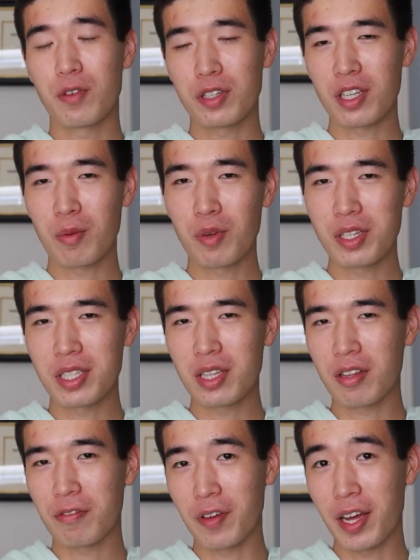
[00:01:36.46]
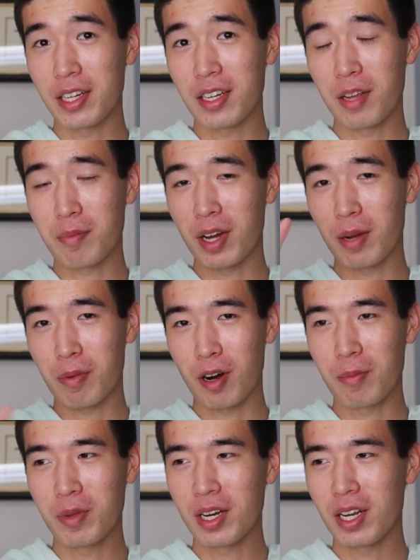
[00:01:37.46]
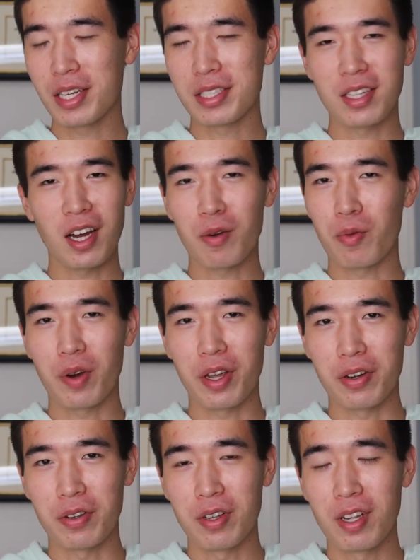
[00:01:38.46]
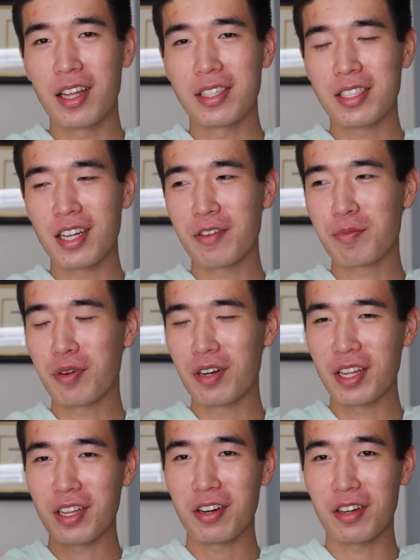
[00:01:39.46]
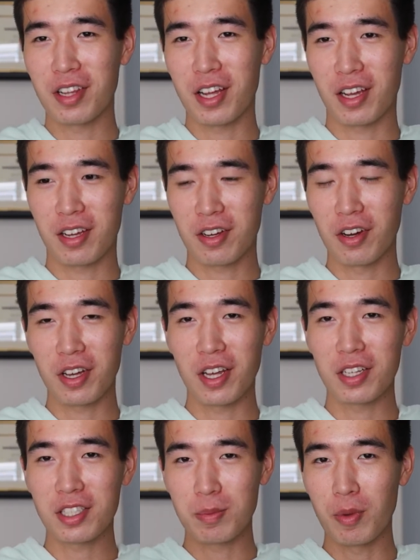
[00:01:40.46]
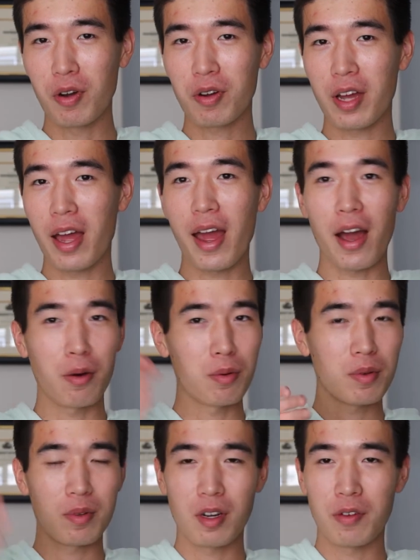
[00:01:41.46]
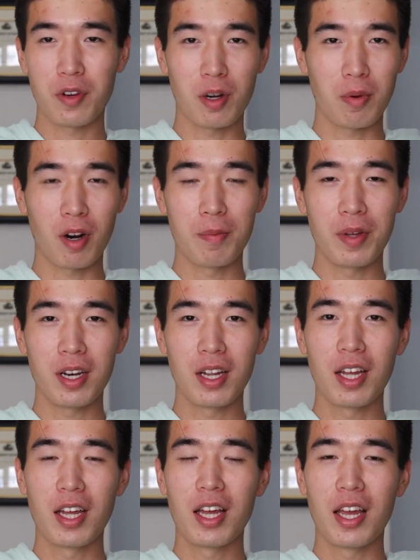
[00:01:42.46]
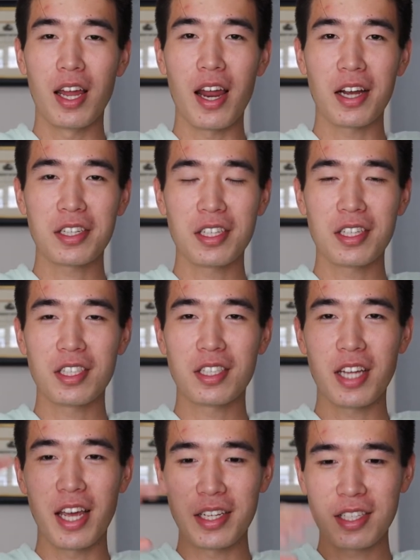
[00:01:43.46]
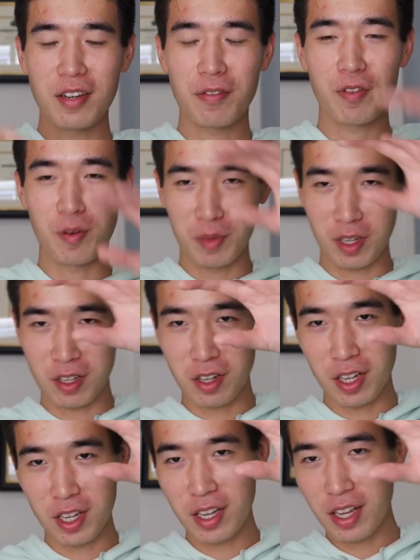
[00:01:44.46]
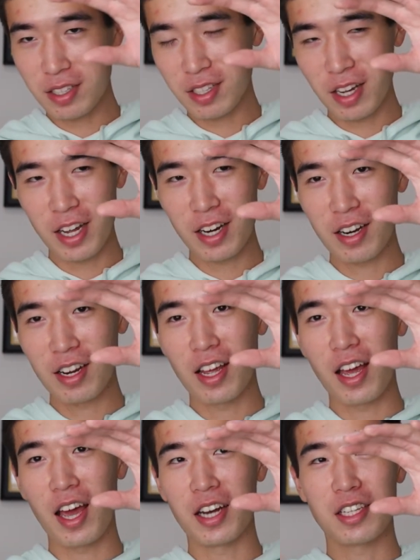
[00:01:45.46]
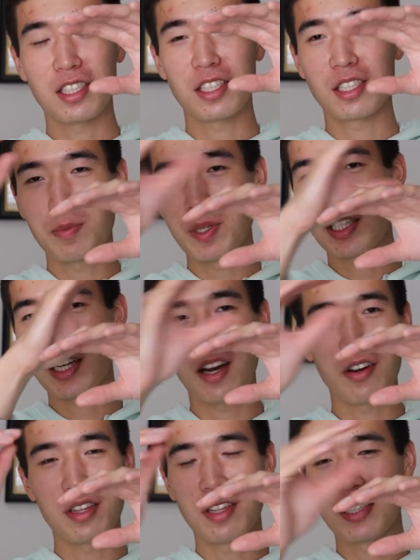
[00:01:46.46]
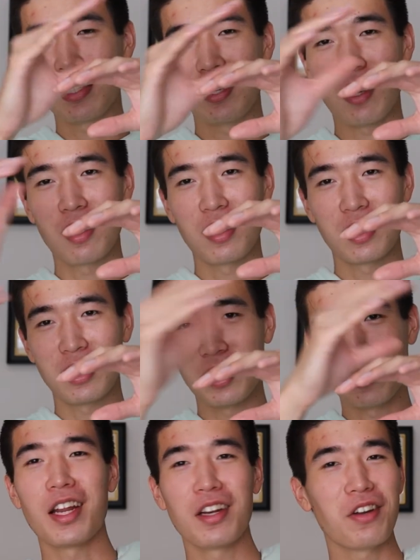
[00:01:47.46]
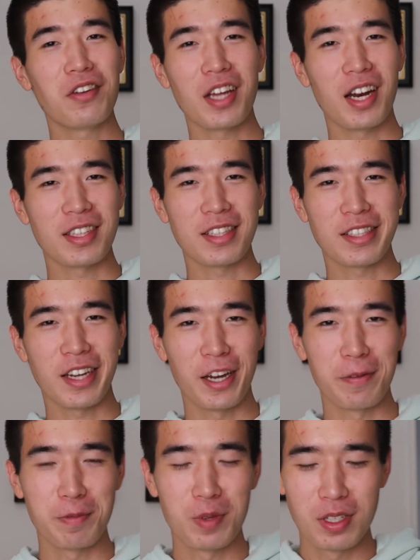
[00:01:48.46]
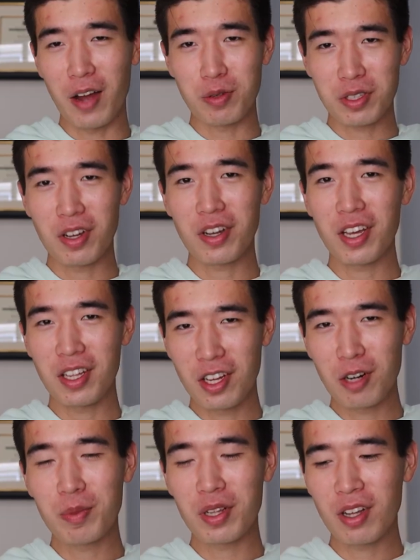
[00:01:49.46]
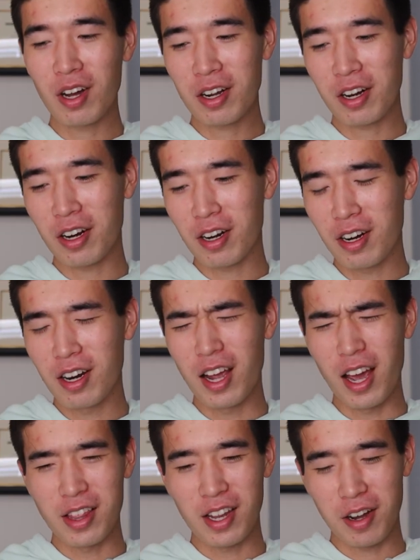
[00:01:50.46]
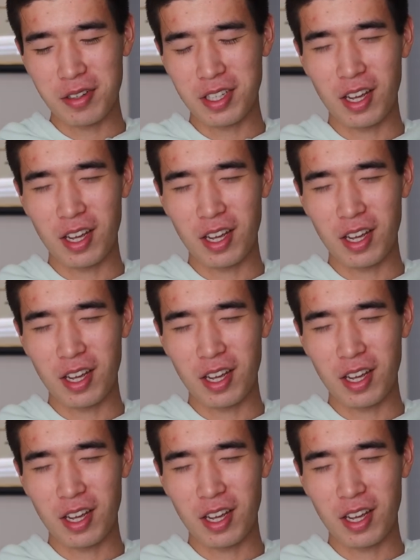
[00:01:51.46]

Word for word: For some reason, the vent in my apartment is not real. Instead of putting your like cooking smoke out of your apartment, it actually just takes it from the cooking side and just spits it out on the ceiling. I didn't know that at the time. I was cooking a little bit longer and then I was